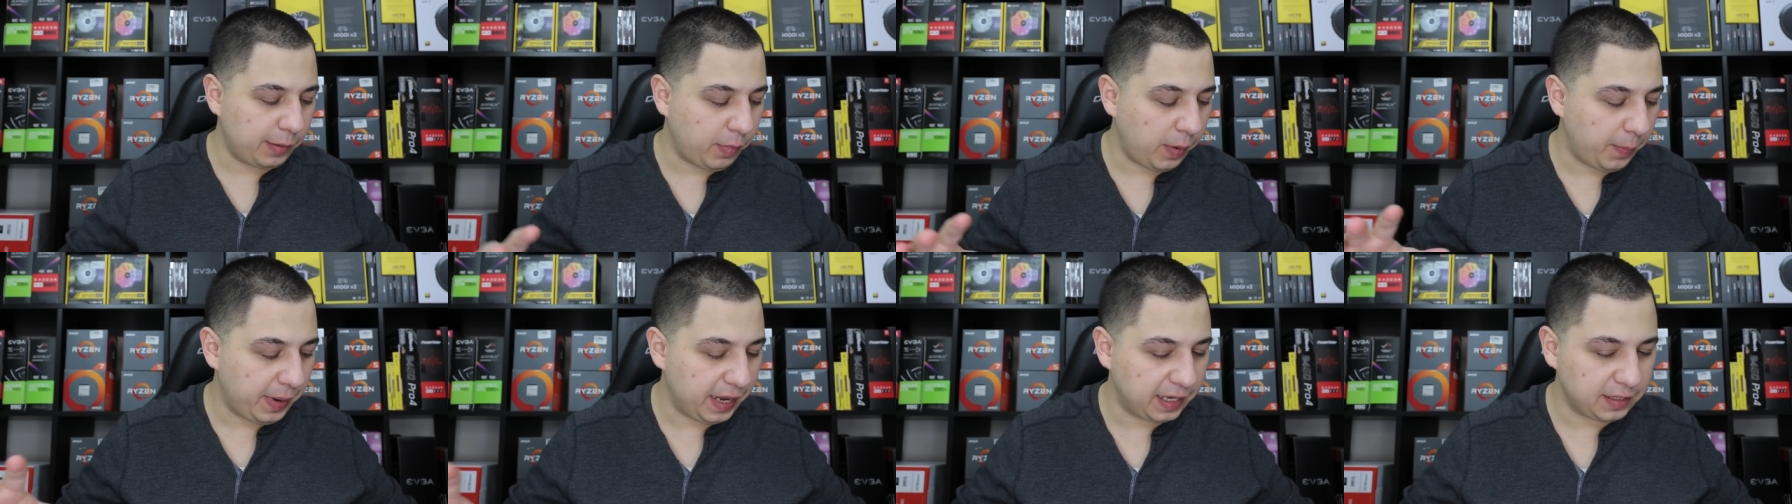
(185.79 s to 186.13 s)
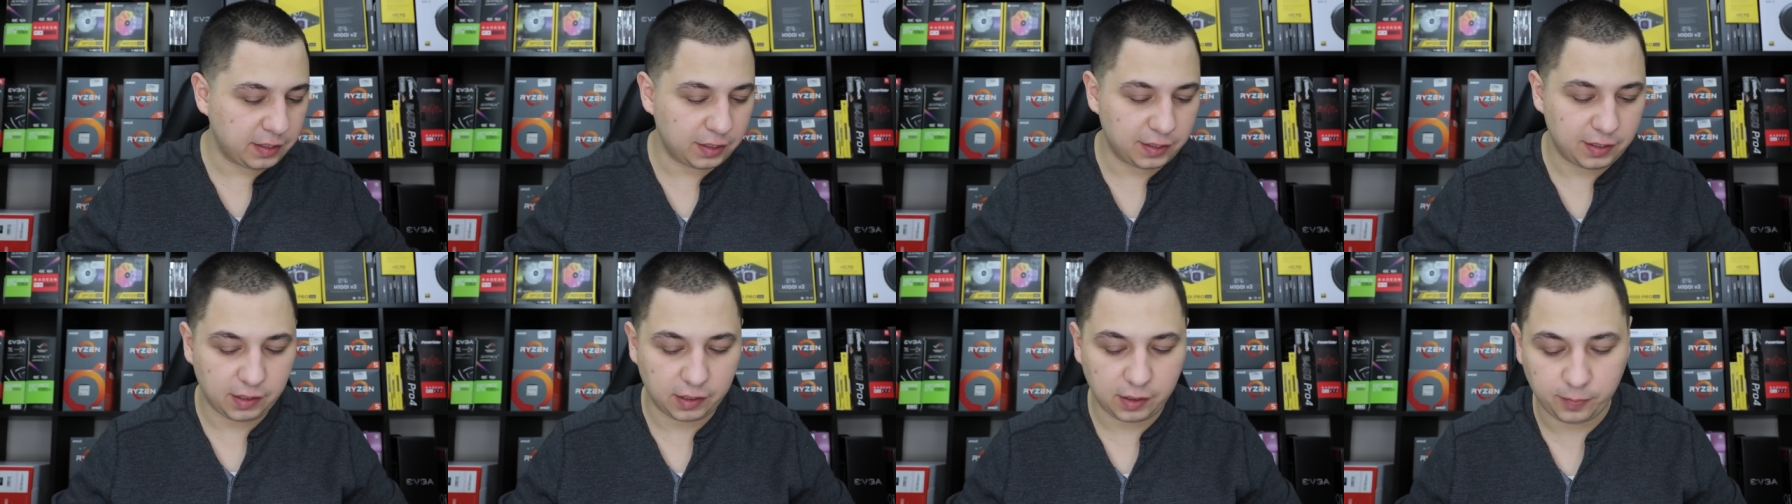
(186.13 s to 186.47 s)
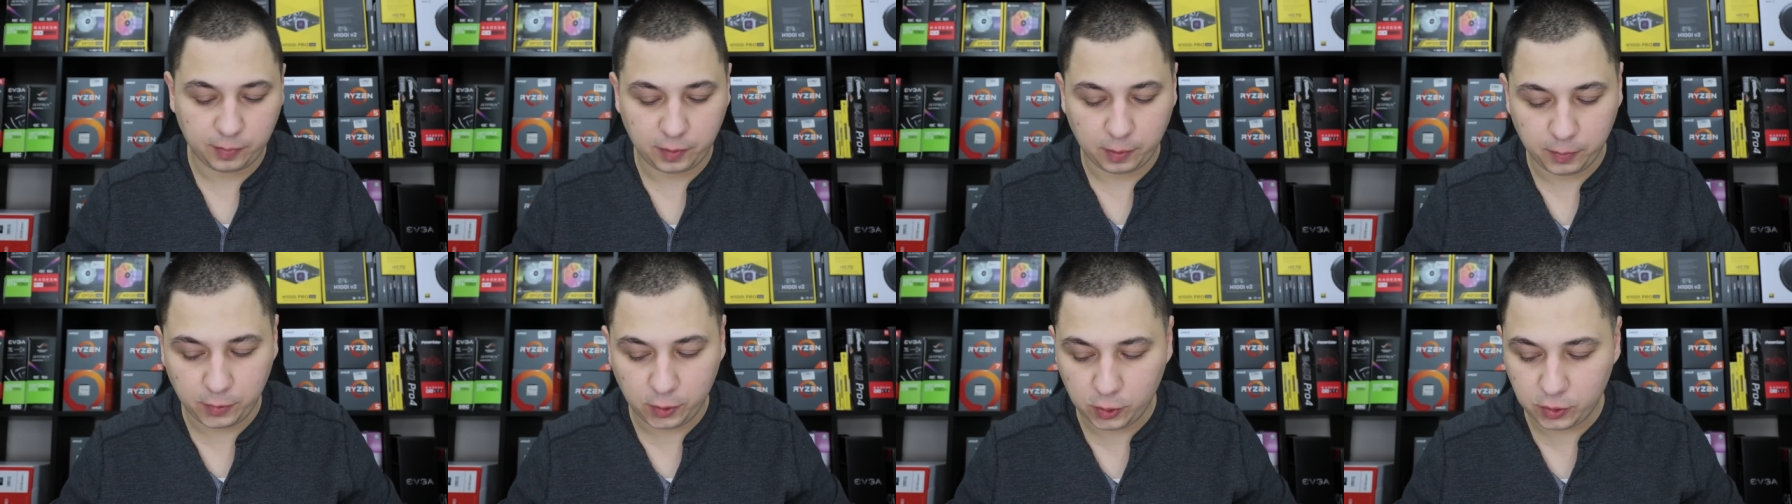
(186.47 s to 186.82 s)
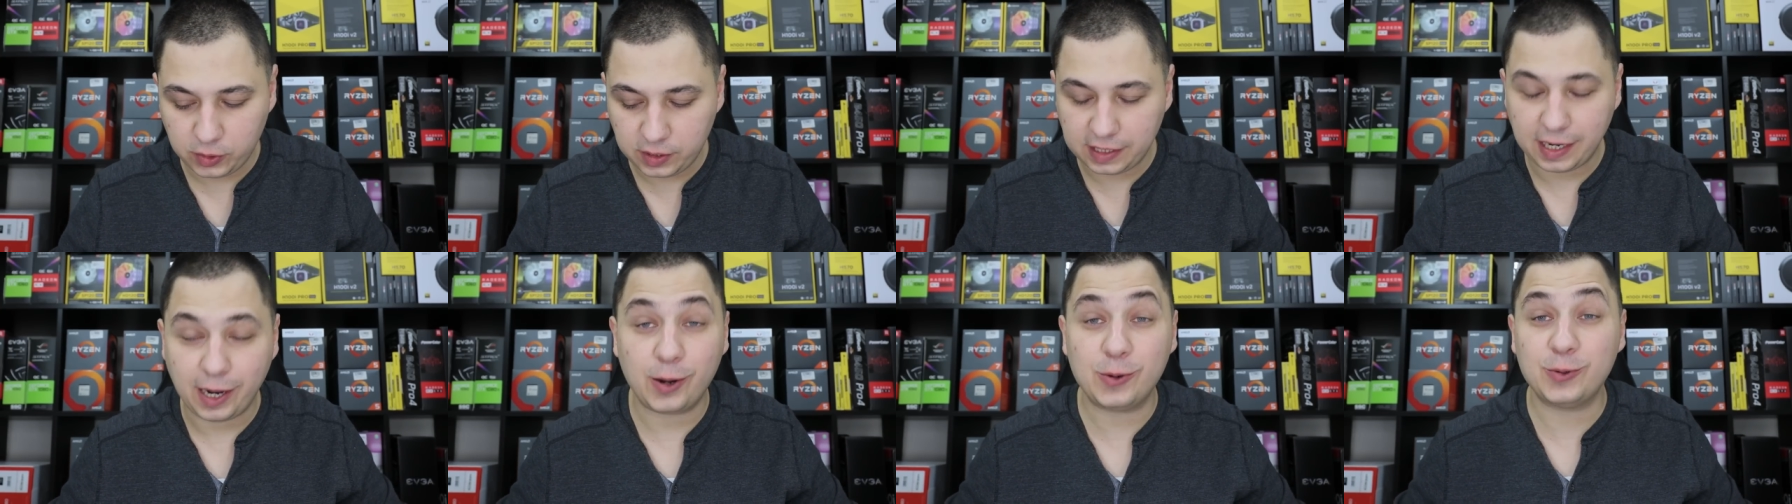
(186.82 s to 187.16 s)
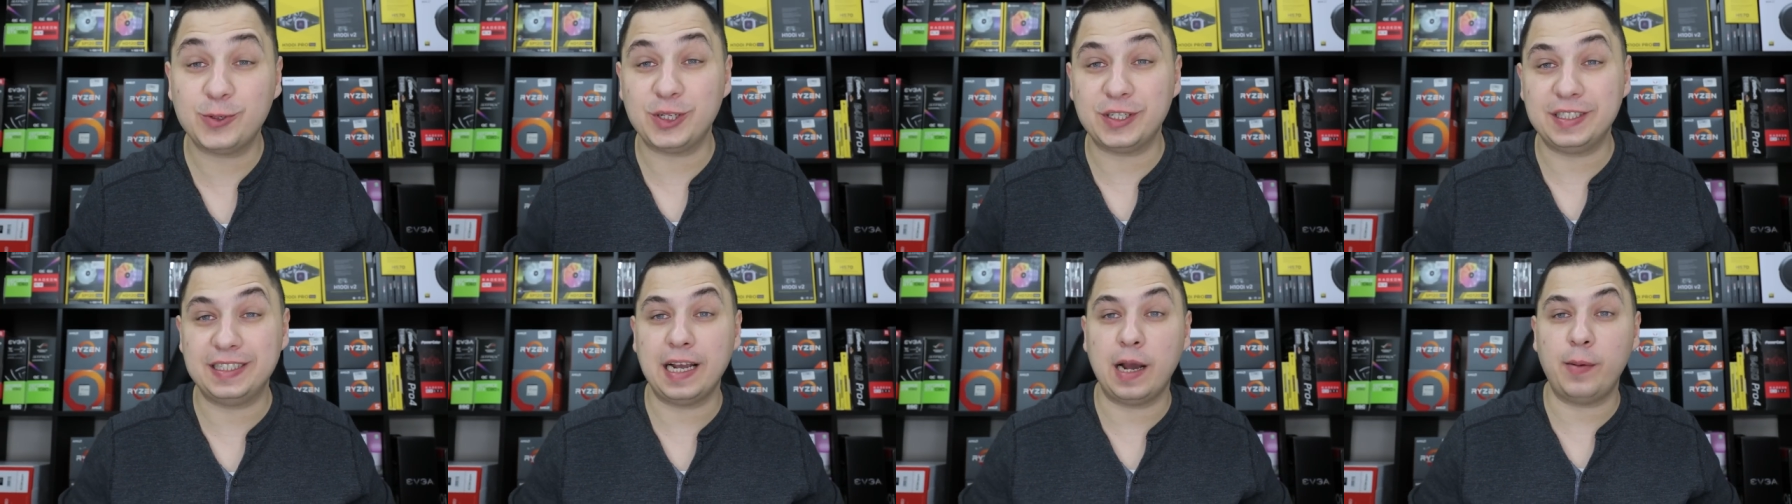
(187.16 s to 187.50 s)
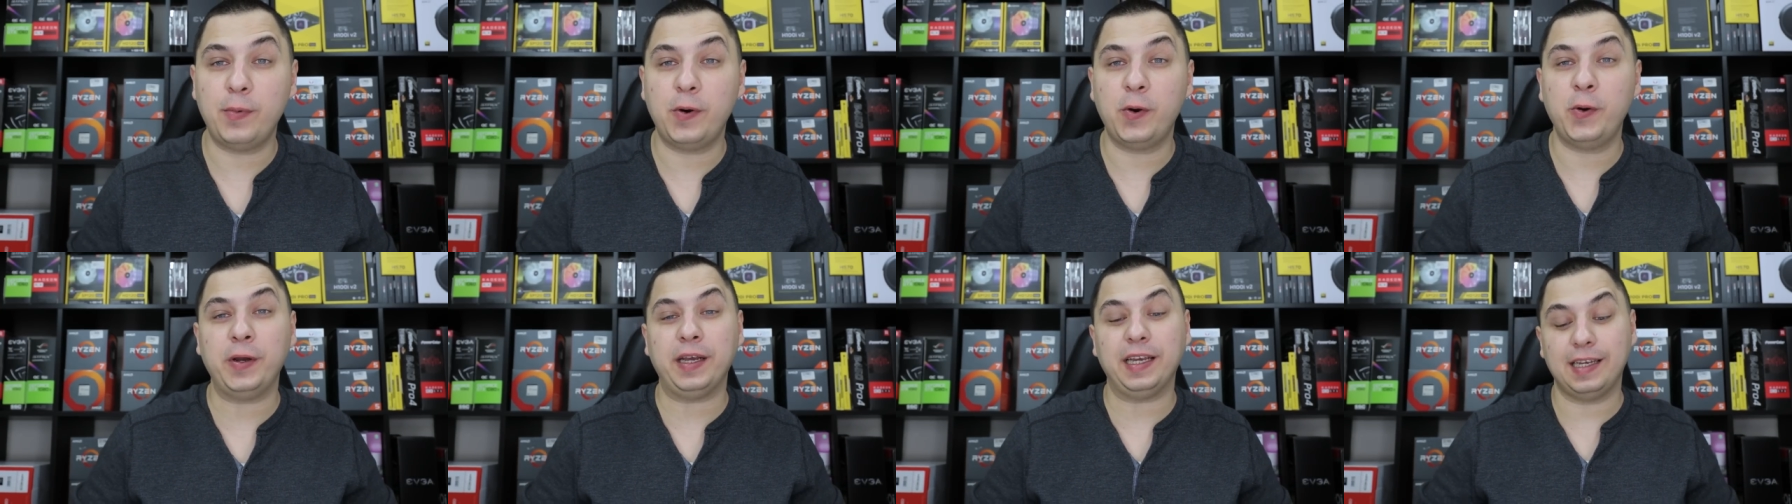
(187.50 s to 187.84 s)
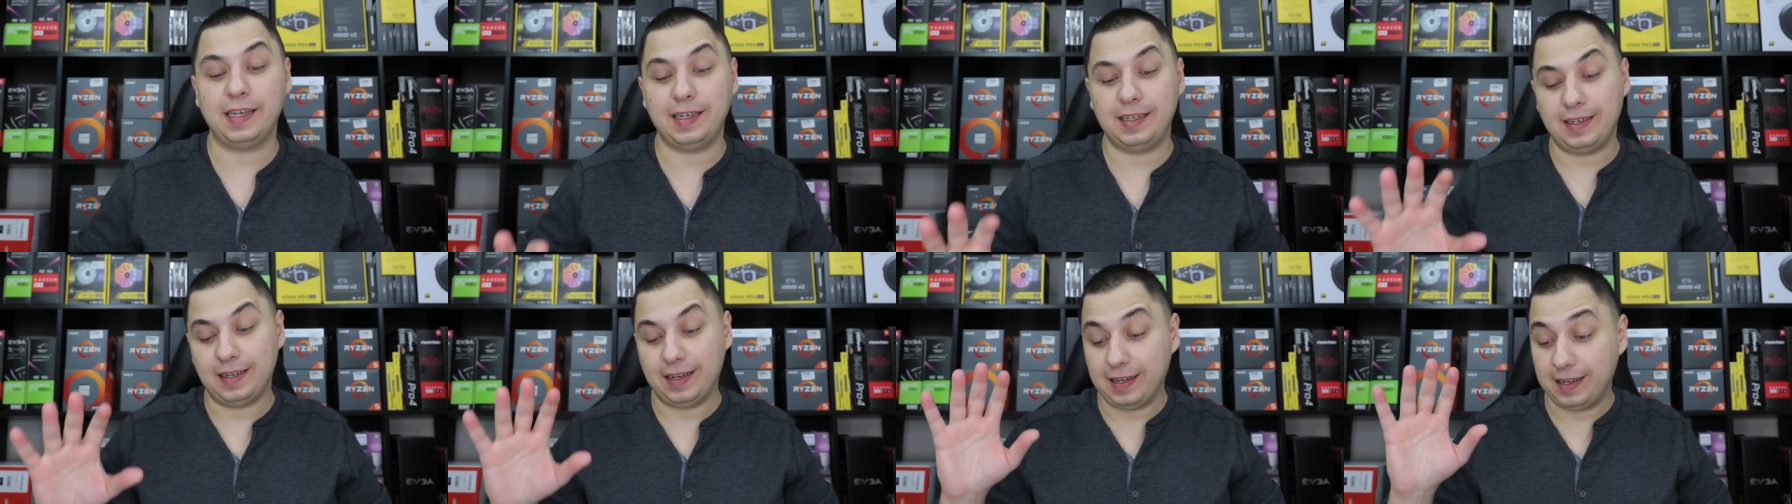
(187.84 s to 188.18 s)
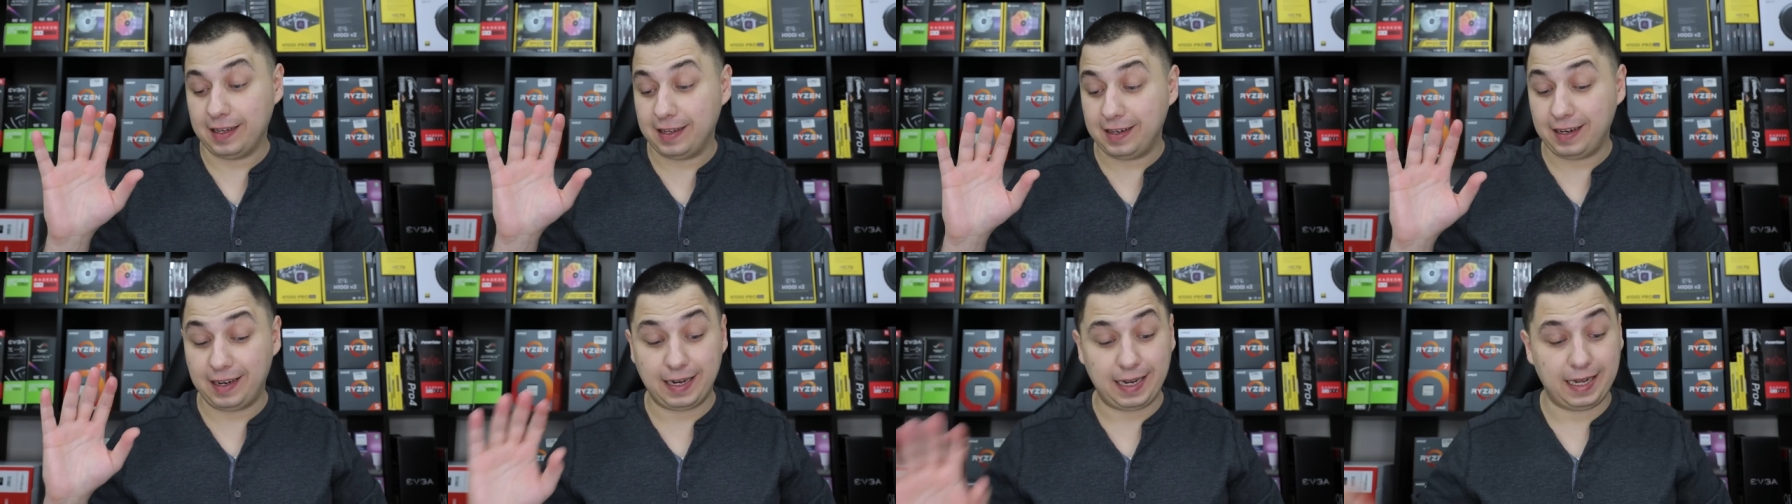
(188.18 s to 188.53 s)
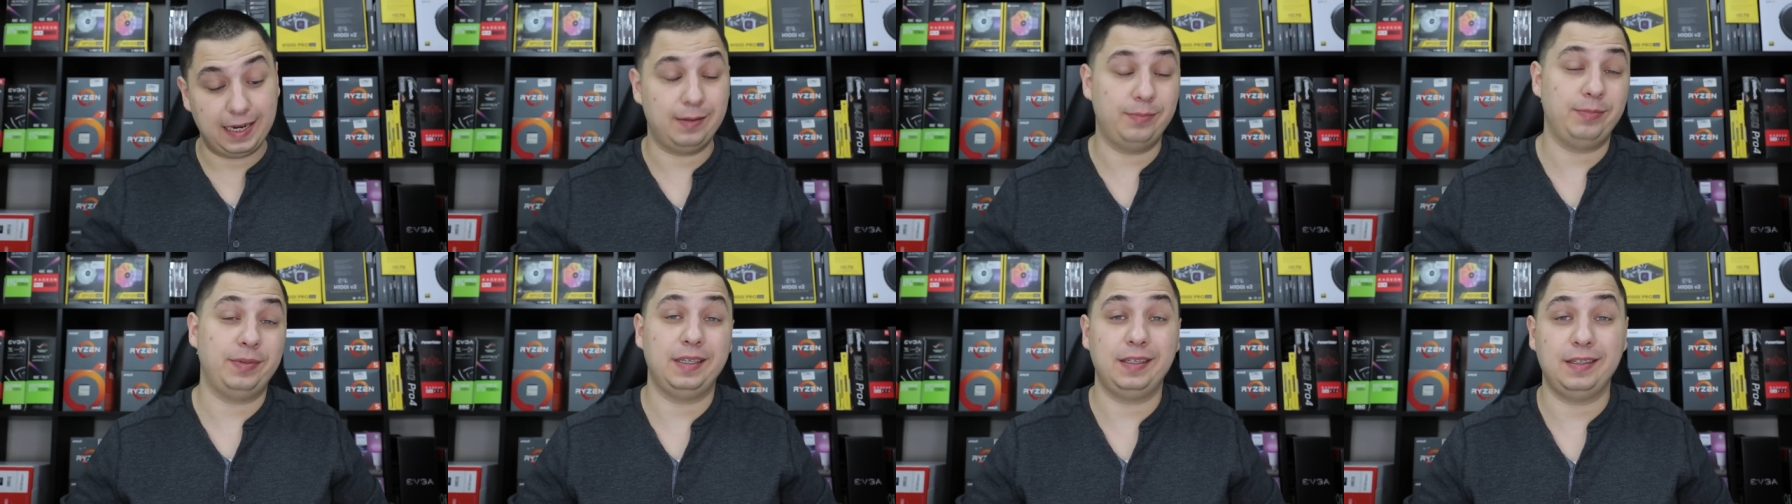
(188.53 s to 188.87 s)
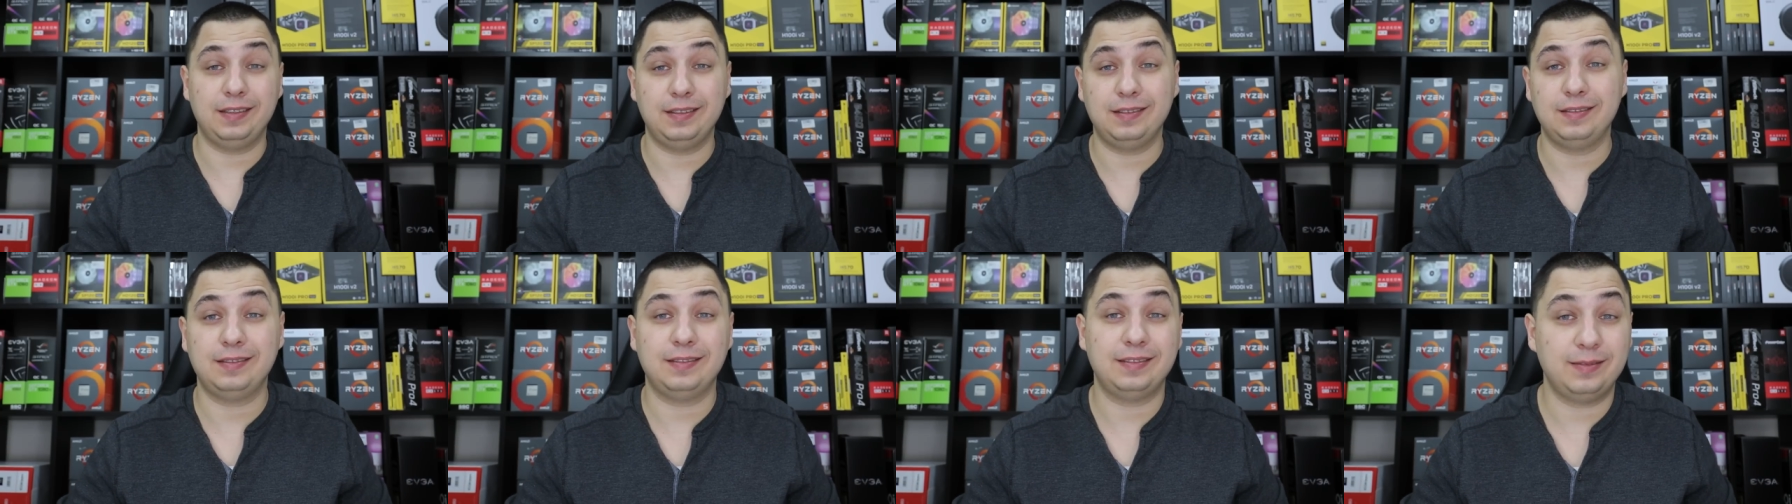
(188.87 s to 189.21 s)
I'm about to turn up the music. I was just demoing it and I gotta be